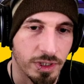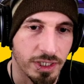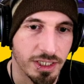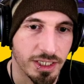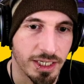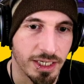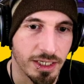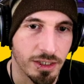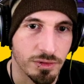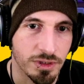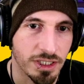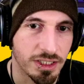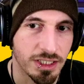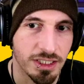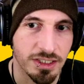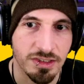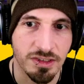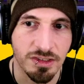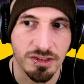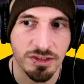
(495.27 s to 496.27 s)
right now. Then
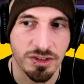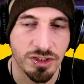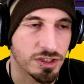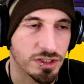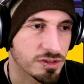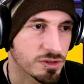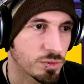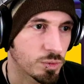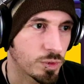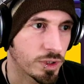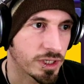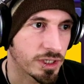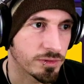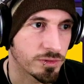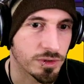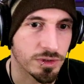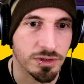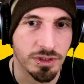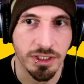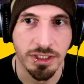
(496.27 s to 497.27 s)
this is just
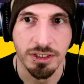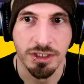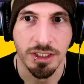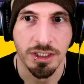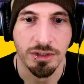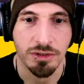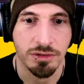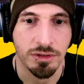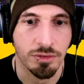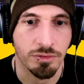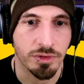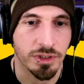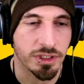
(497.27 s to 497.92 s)
whatever. Like I don't